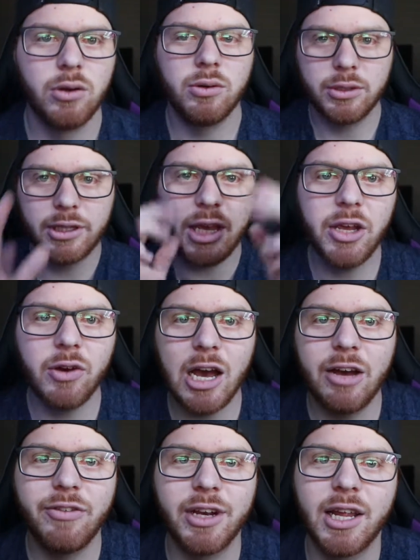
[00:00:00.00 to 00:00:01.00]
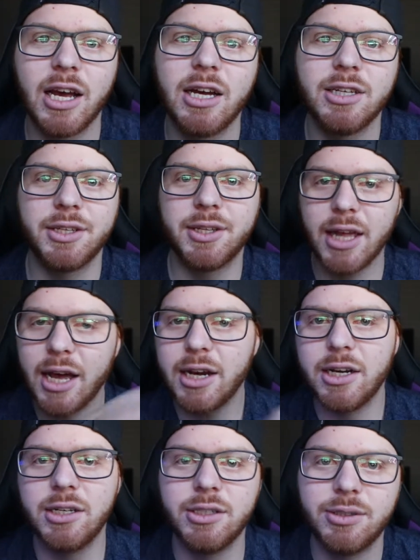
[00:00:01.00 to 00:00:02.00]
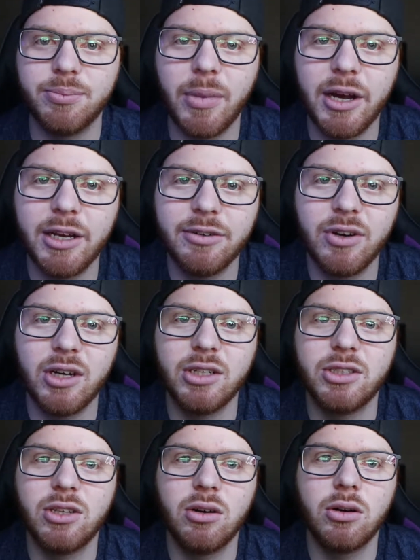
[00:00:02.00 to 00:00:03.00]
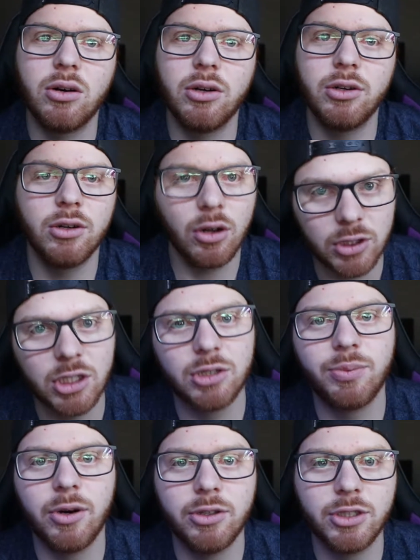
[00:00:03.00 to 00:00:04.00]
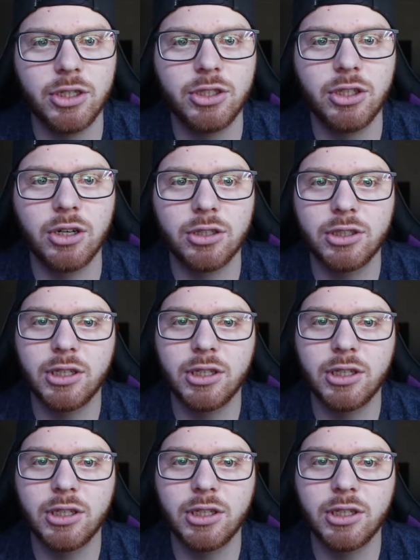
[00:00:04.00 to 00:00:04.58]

Well, there you have it, guys. That is my advice on long exposure shots.